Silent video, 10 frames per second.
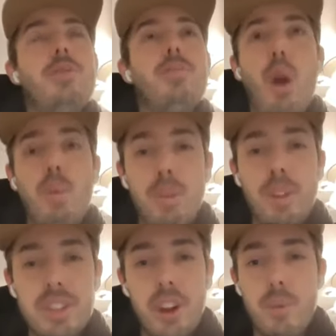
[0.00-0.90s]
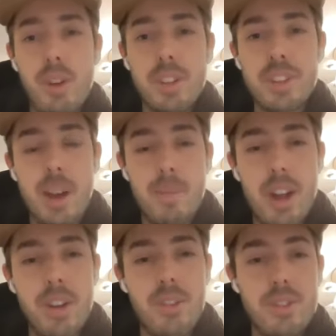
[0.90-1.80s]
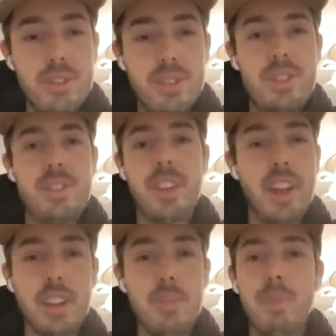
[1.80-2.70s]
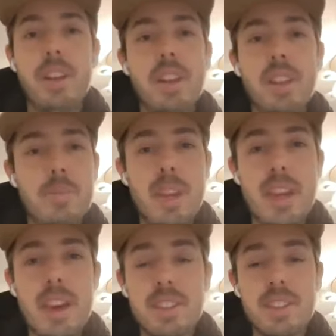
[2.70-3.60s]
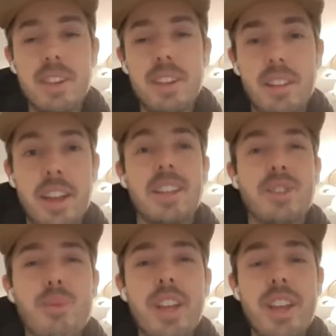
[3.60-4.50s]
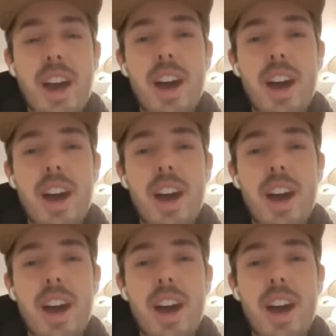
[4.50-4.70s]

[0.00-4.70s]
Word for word: you probably don't want someone who's like completely BSing. Like, it's